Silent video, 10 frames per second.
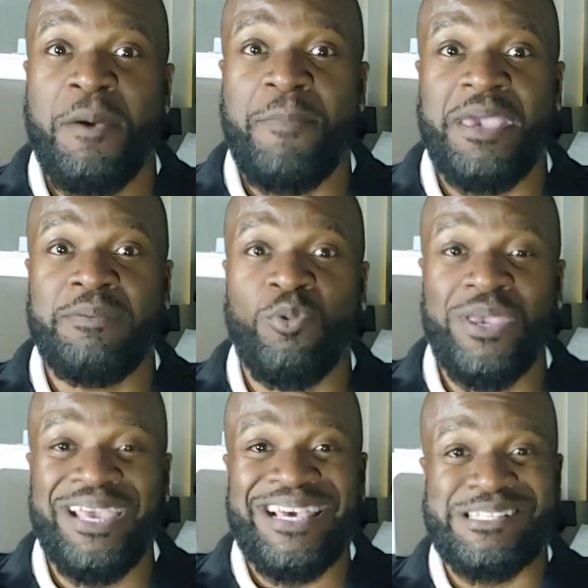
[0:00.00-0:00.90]
Maybe we
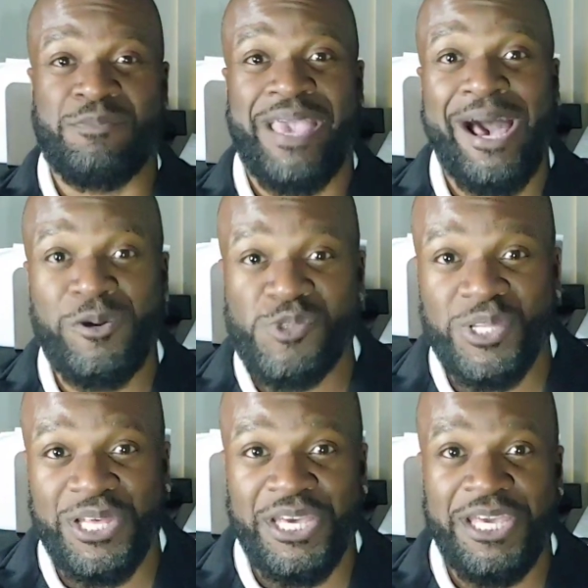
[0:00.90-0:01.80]
can get some
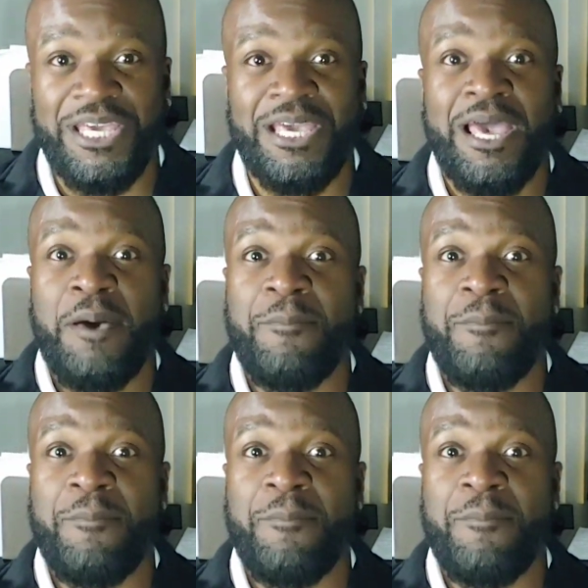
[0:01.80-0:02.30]
counseling.